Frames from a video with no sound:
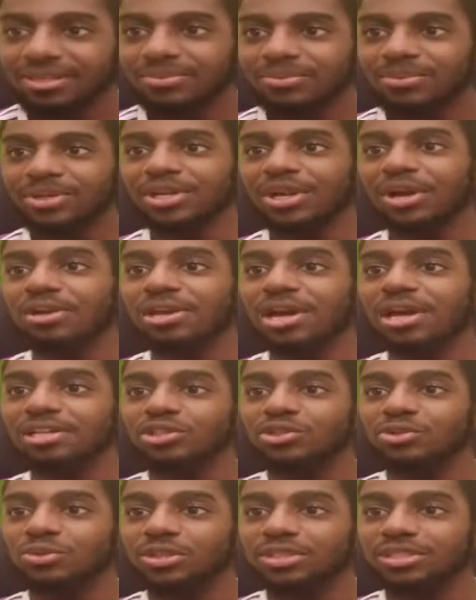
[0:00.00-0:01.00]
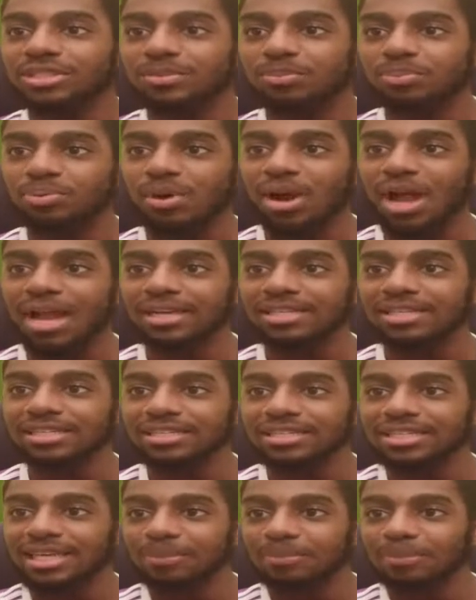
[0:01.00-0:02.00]
do y'all not do this in
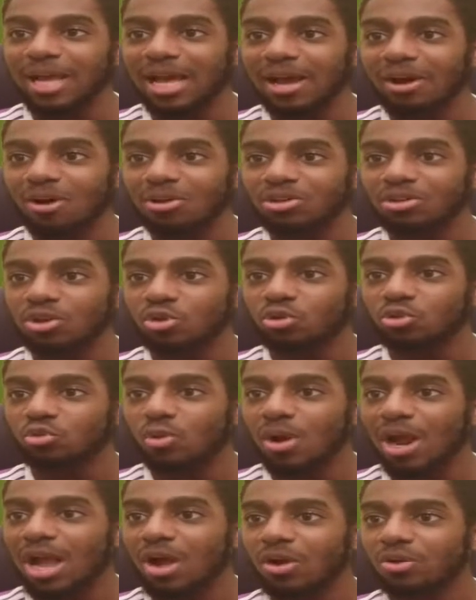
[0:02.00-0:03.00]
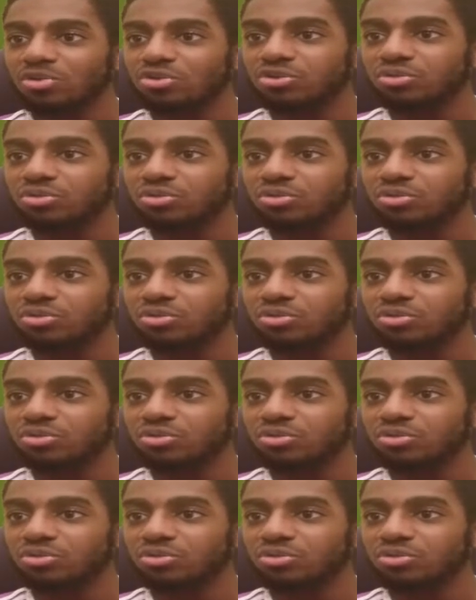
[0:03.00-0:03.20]
practice? Keep that on the ground.